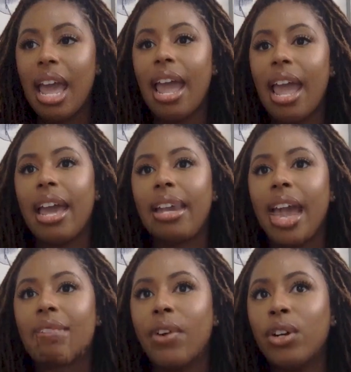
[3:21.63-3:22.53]
And
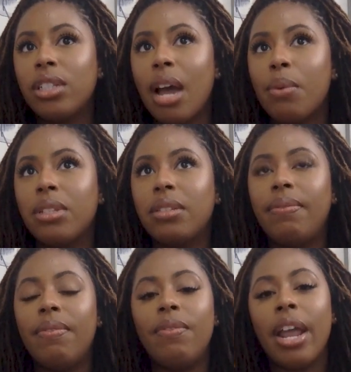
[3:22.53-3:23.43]
at first I was
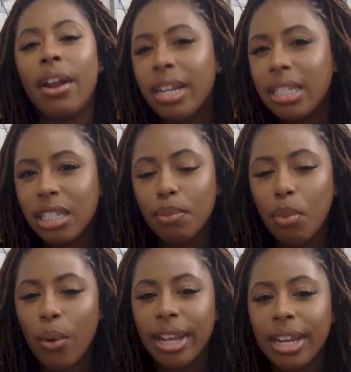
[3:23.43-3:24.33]
very
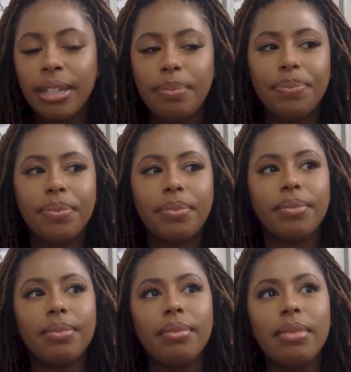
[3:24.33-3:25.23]
disappointed.
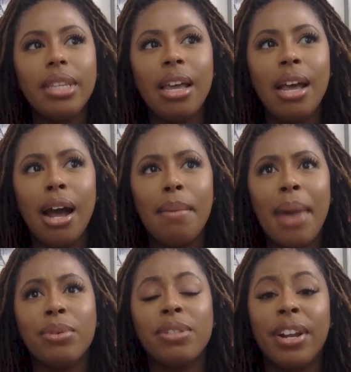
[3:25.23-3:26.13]

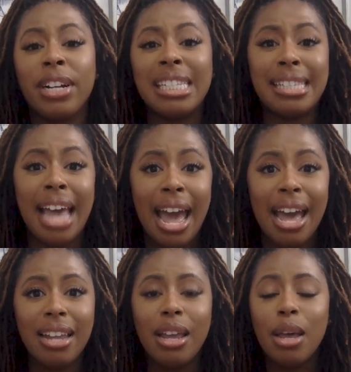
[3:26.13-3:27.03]
I was very
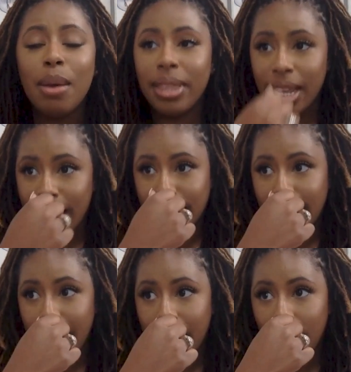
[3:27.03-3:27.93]
sad, but then I
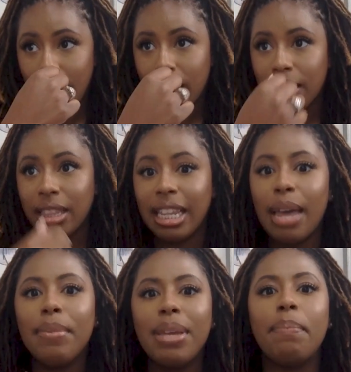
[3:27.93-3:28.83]
said,
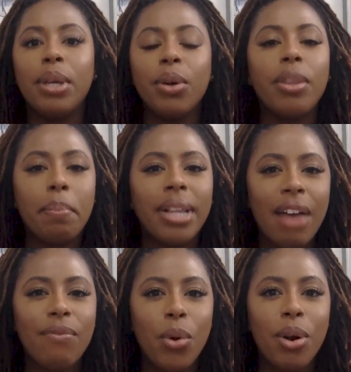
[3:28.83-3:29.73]
let me build the
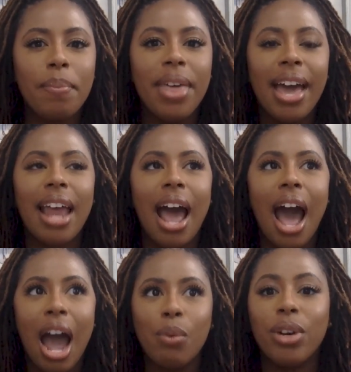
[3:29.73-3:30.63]
platform that
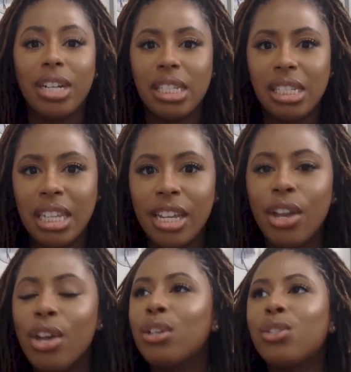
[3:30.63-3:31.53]
I want to
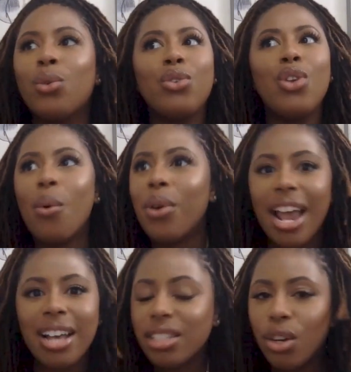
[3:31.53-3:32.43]
see so no
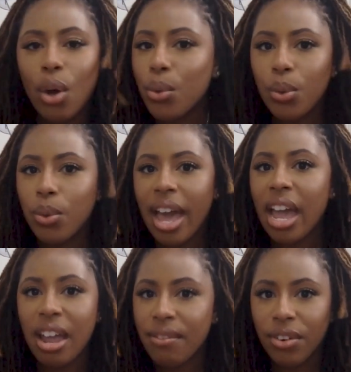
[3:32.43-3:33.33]
one has to go through that
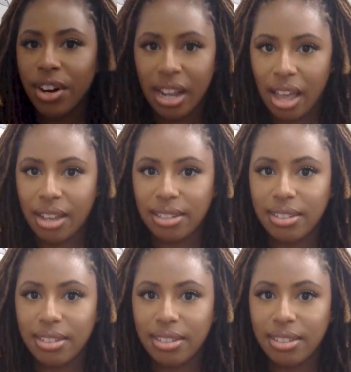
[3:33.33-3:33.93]
ever again.